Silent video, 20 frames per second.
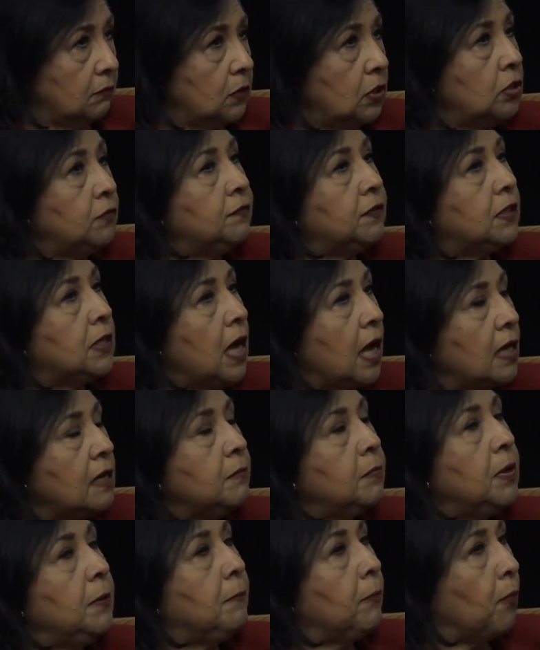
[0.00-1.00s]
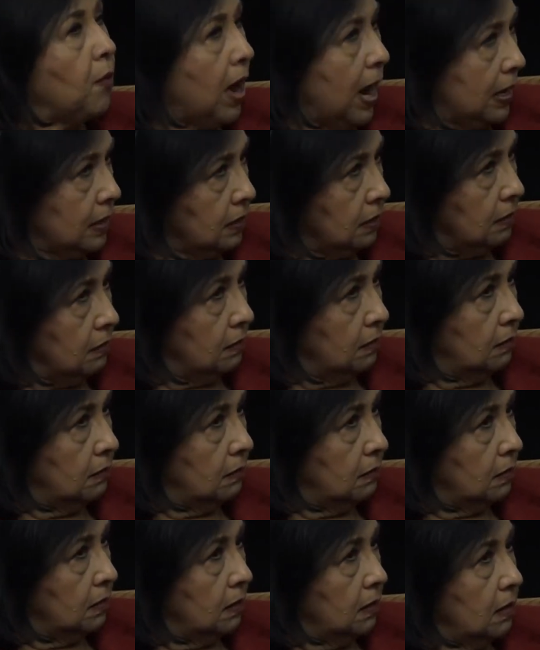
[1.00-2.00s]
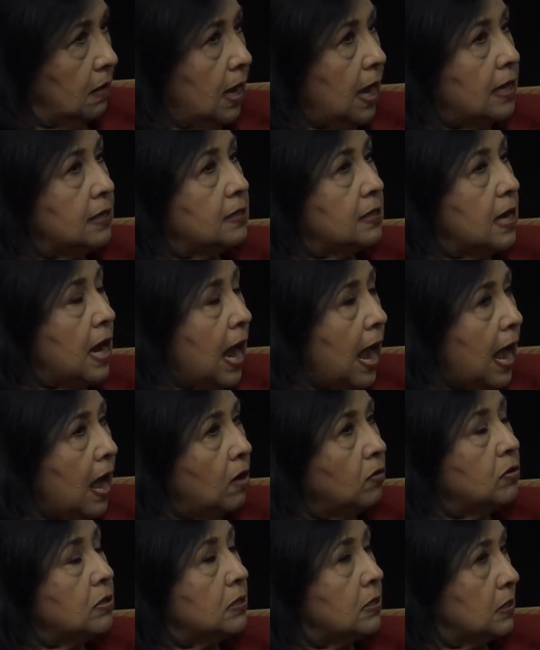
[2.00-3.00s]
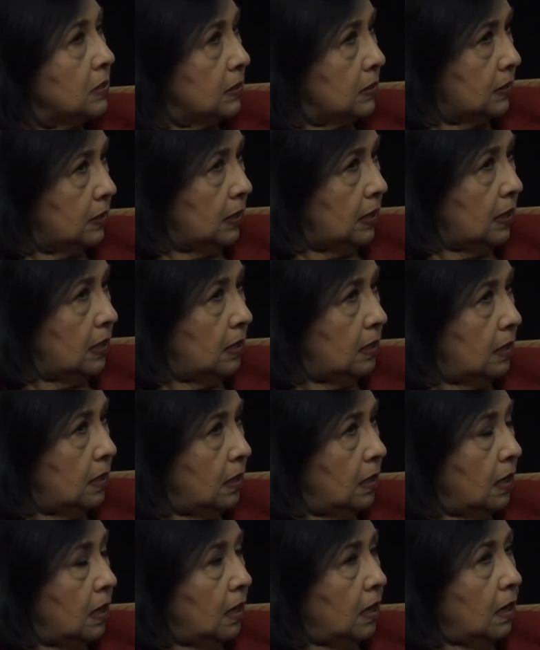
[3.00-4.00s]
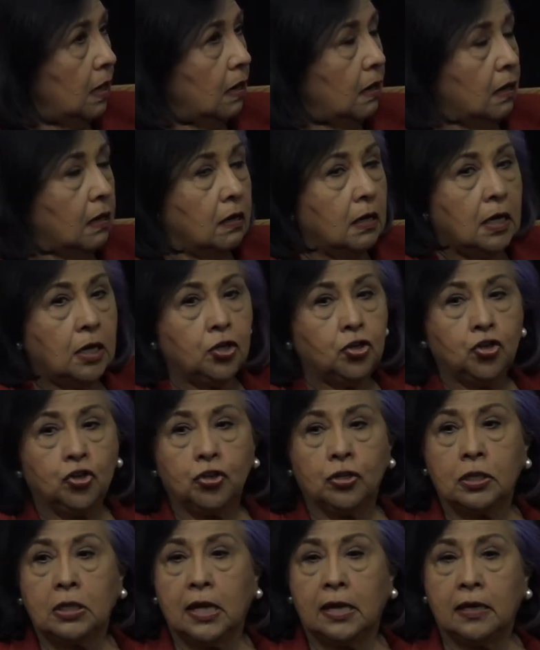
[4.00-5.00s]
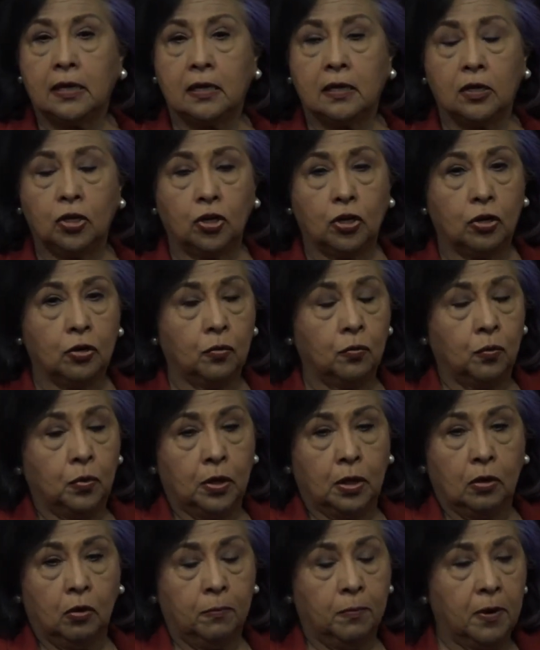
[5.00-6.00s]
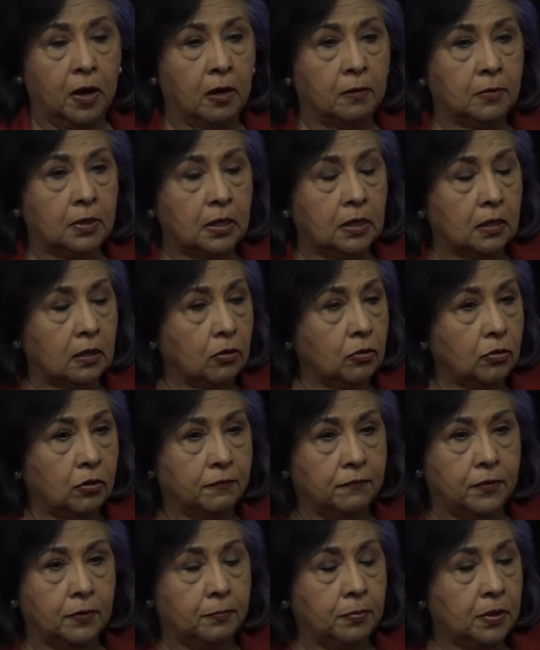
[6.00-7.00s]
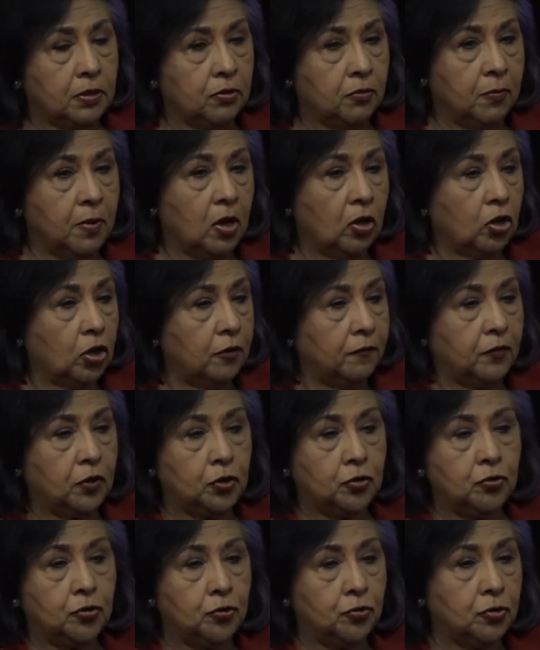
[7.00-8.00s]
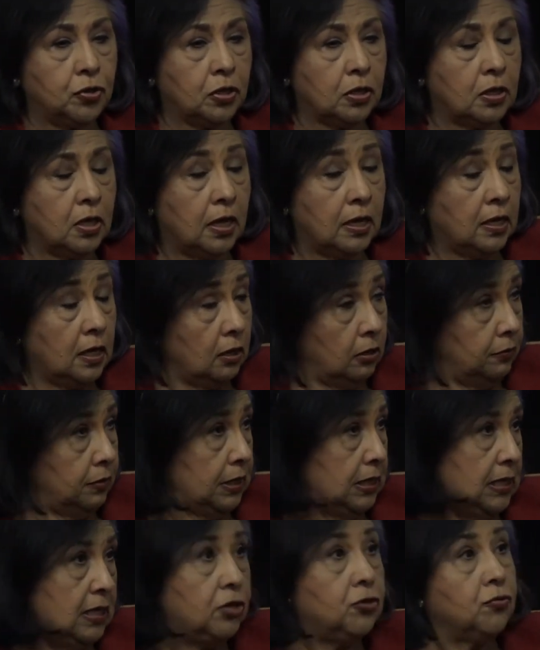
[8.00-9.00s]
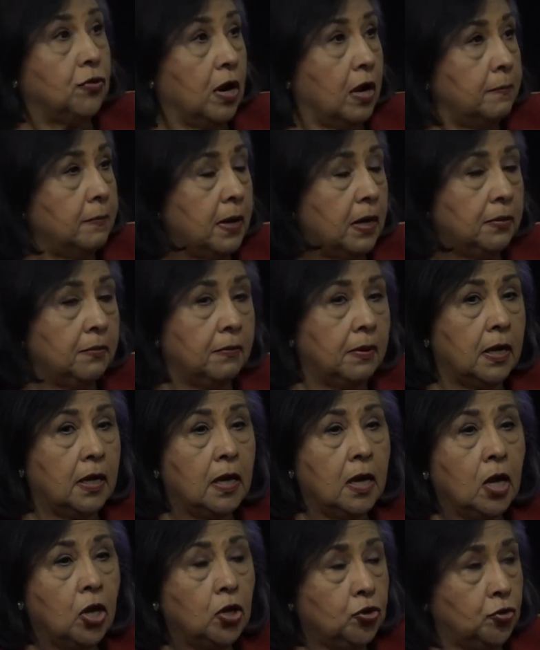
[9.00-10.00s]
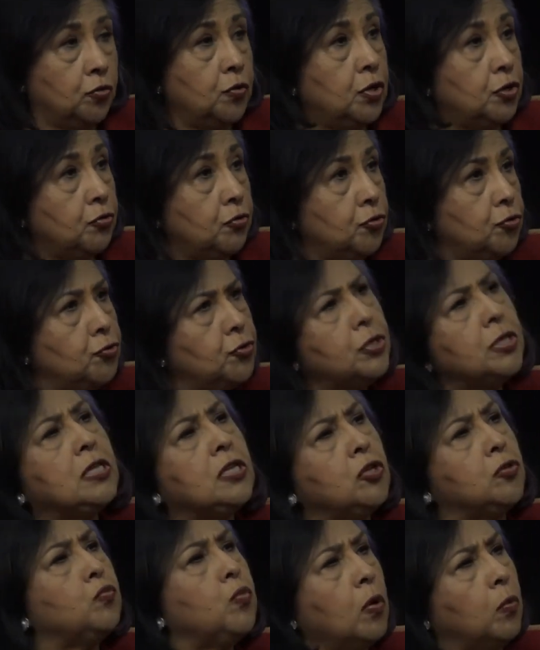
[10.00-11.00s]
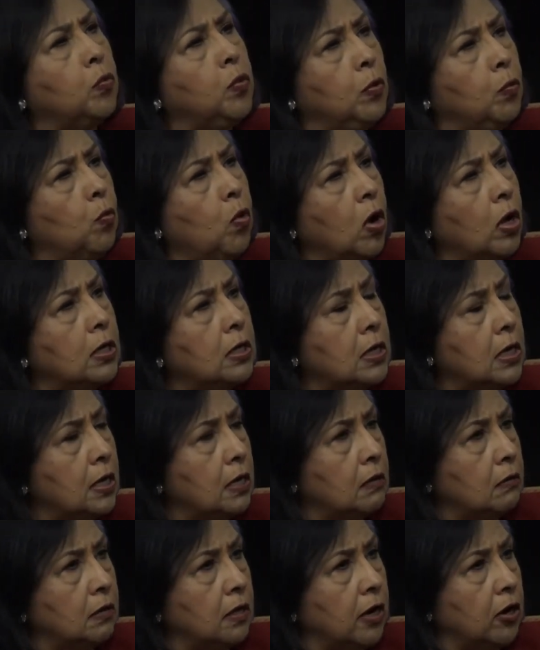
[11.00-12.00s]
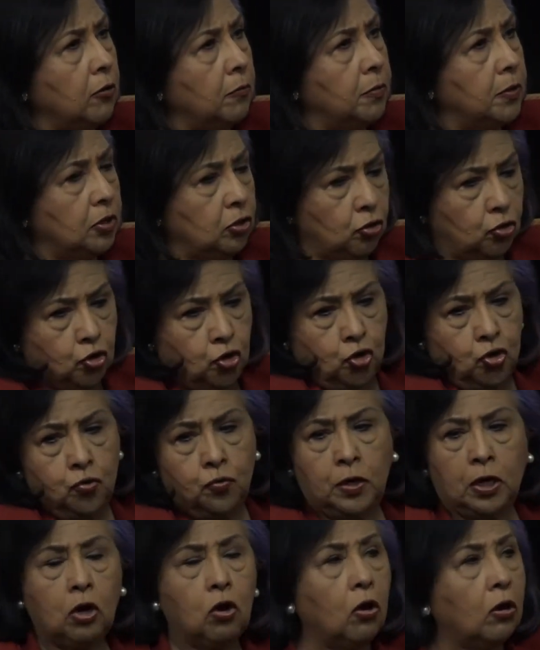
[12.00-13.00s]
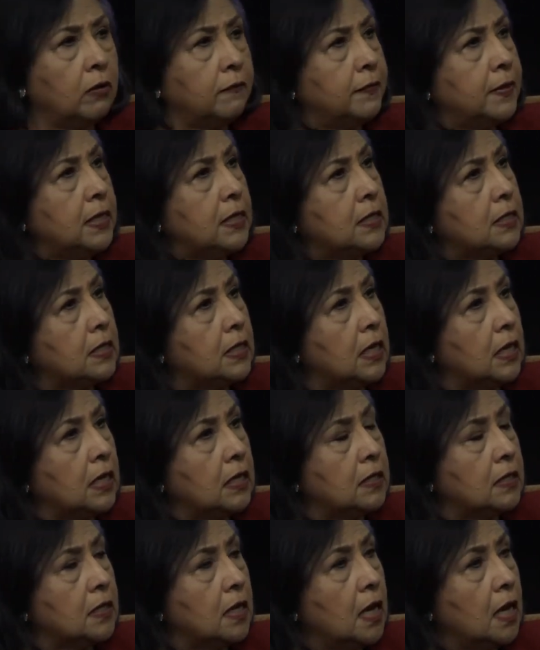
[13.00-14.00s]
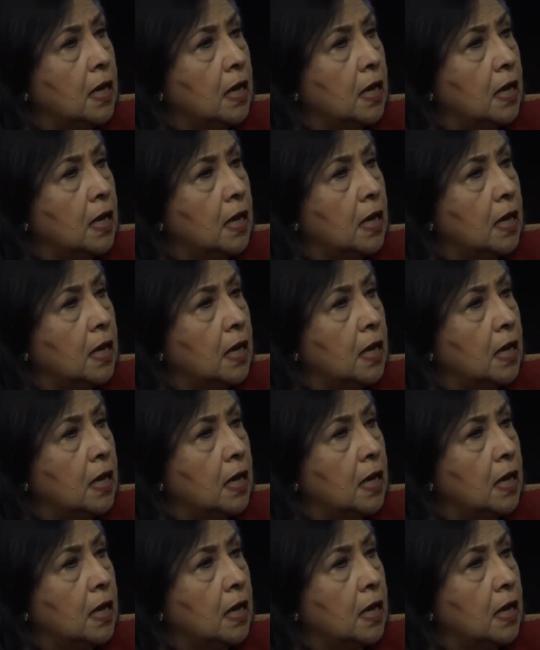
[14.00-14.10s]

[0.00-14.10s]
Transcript: You've got to be practical as to how to succeed. Uh, it's just like, you know, Obama could have, been, President Obama could have introduced, and Hillary did try, by the way, to introduce, this is what we want in a health care bill, doing all of these things.